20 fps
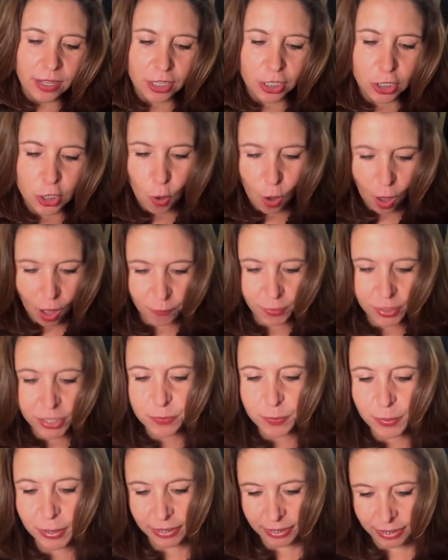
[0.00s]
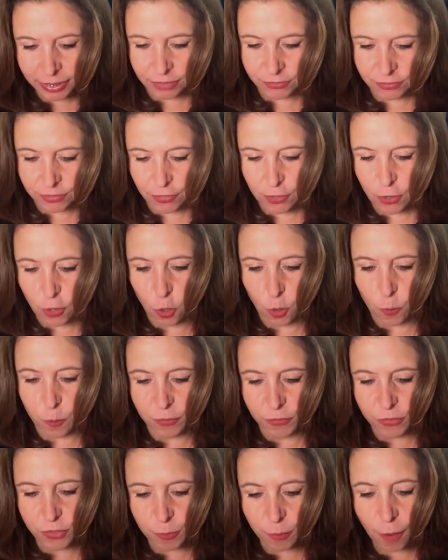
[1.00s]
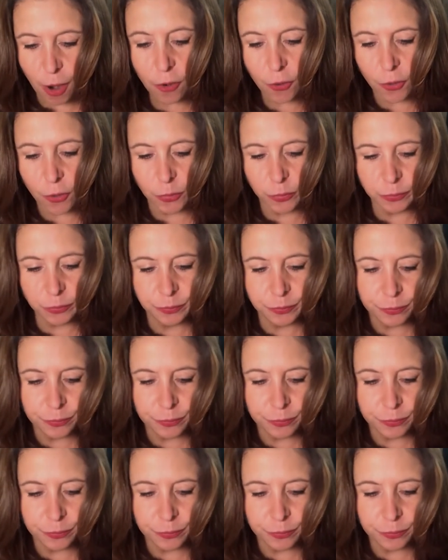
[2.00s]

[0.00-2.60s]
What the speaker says: you always believed in the hope of tomorrow.